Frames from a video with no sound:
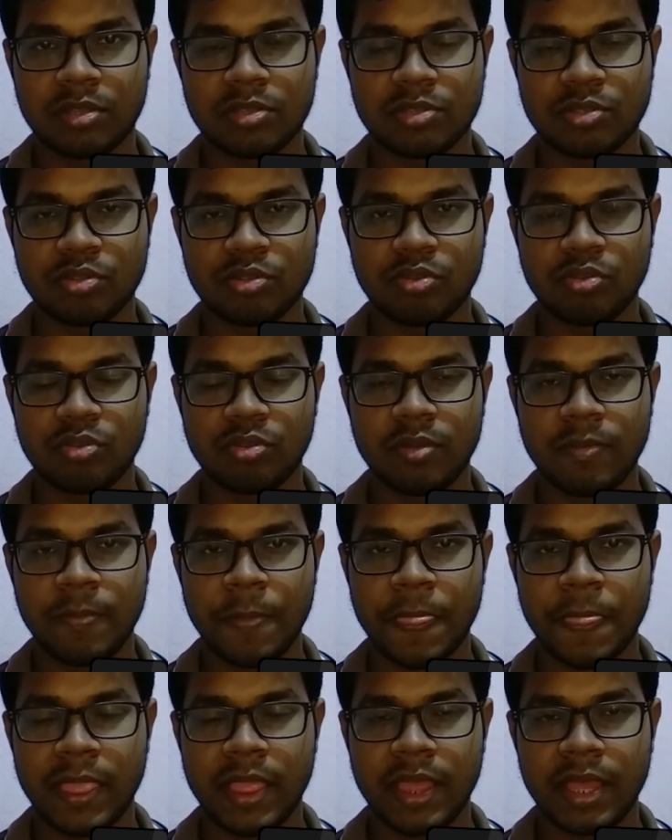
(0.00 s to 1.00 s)
So
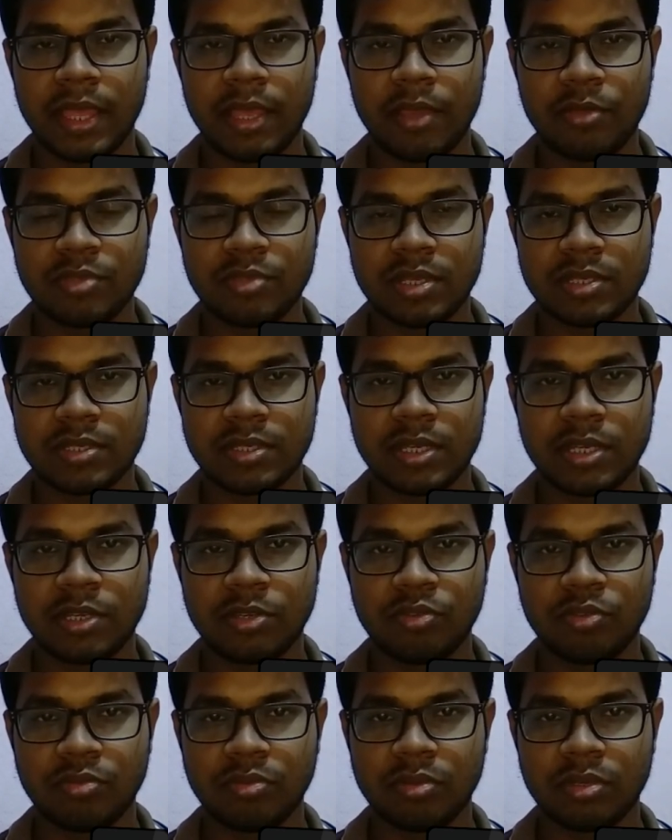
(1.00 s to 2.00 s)
you just
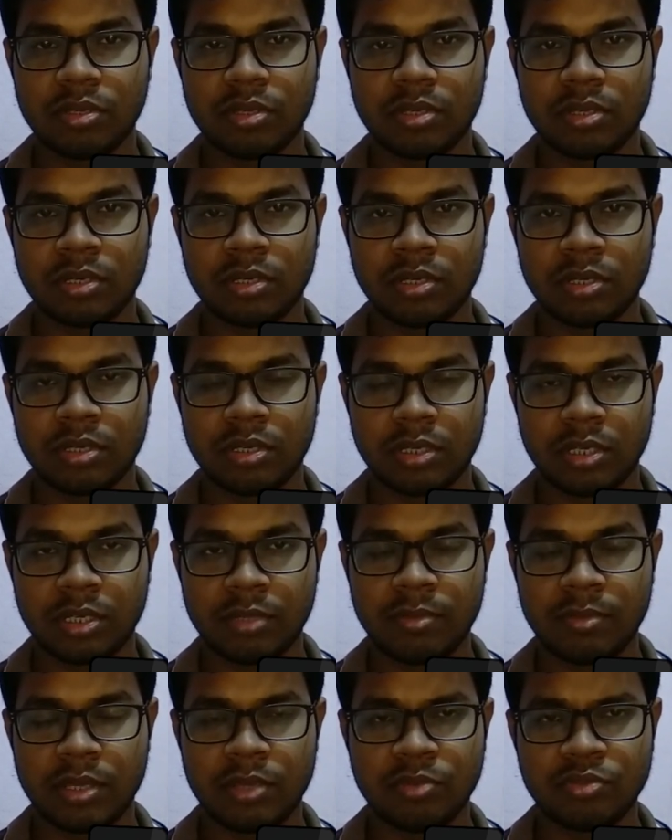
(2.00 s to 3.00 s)
need to
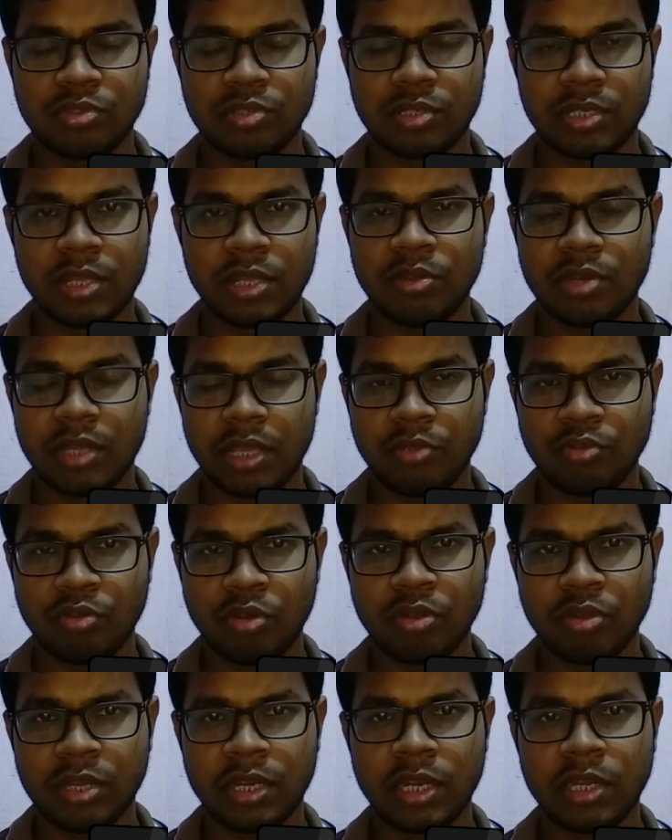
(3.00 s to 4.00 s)
you
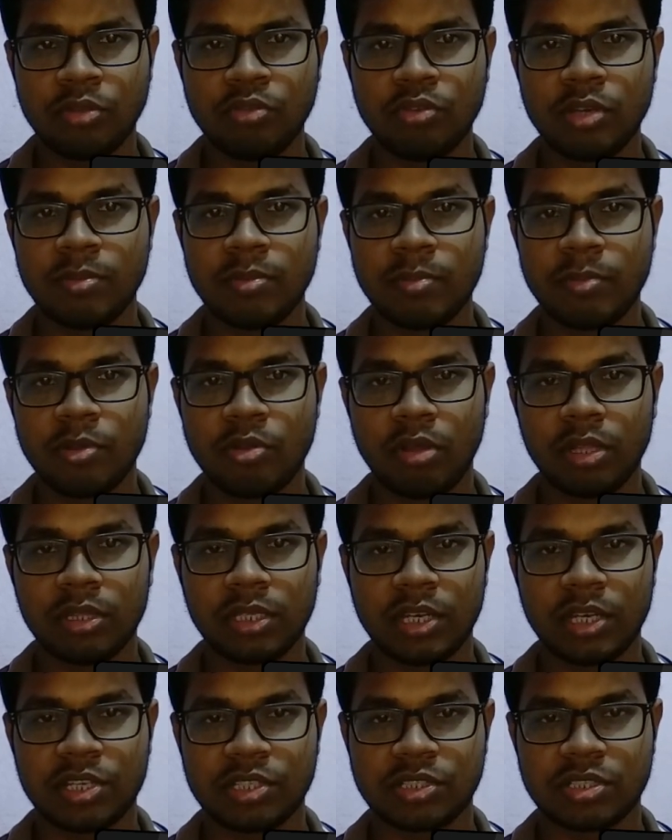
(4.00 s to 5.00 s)
don't need to remember all
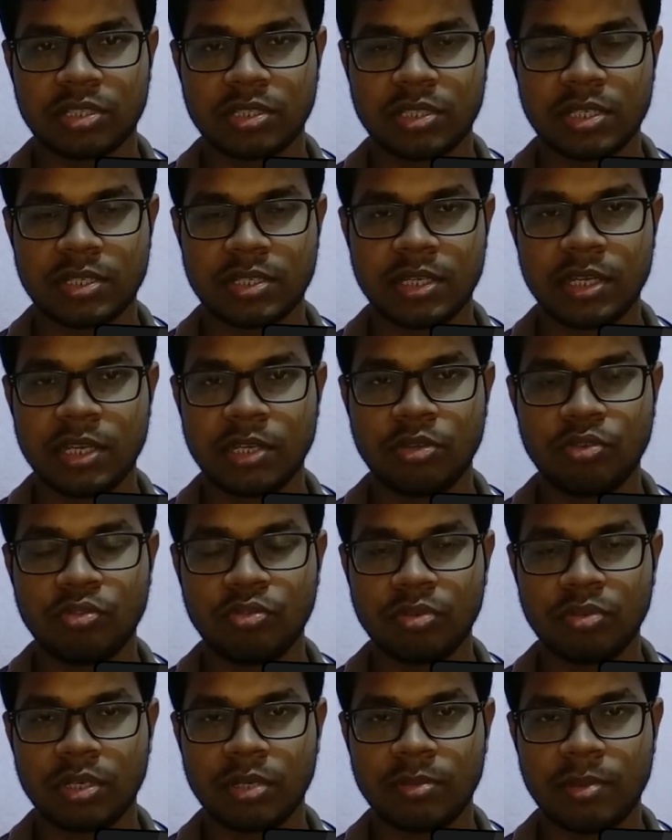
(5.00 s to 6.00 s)
the relation, just need
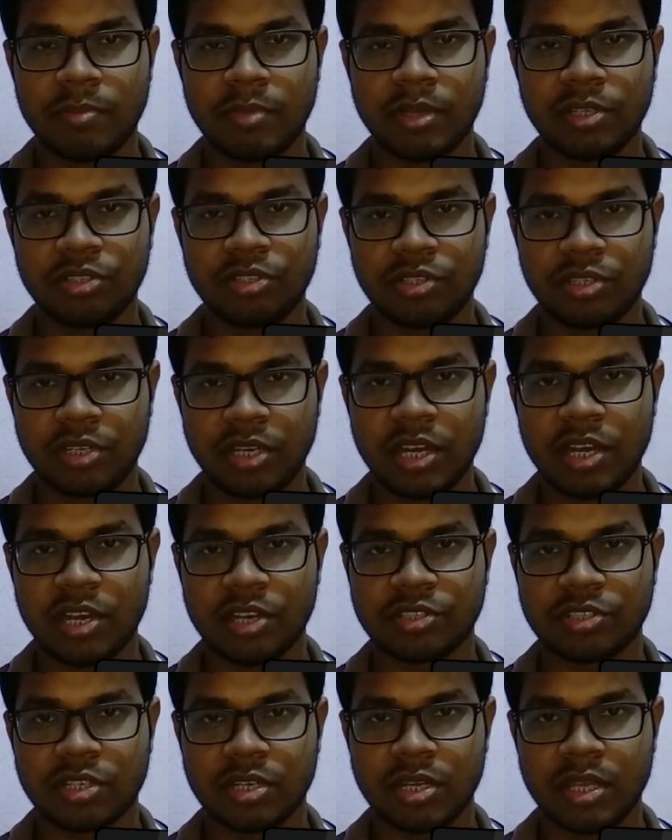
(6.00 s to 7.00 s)
to remember three
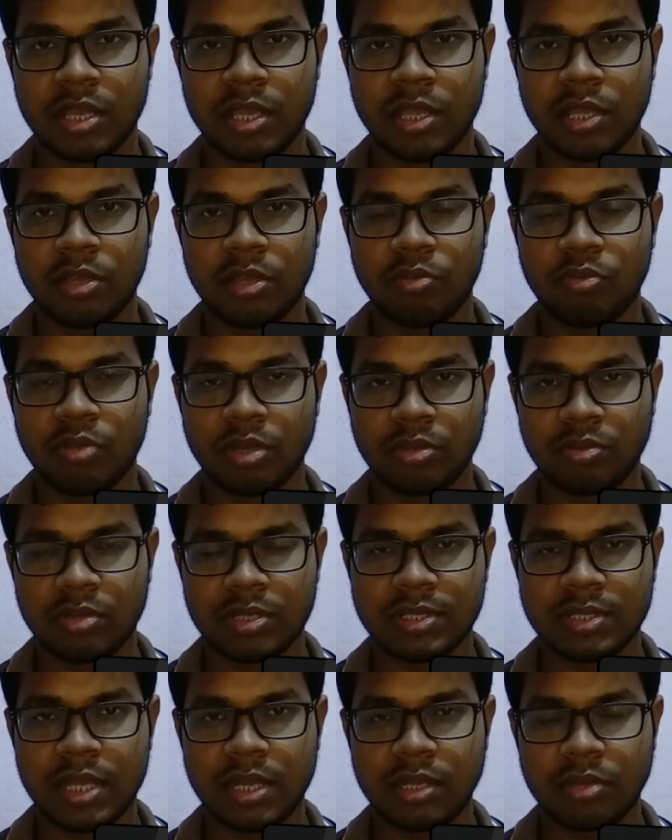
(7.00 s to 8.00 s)
relation. What
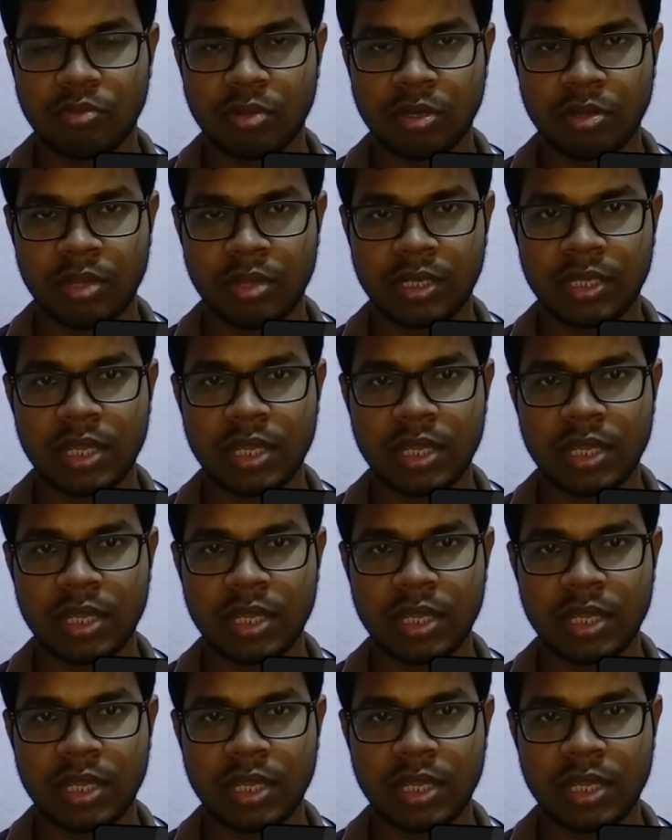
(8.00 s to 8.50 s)
was that? Whatever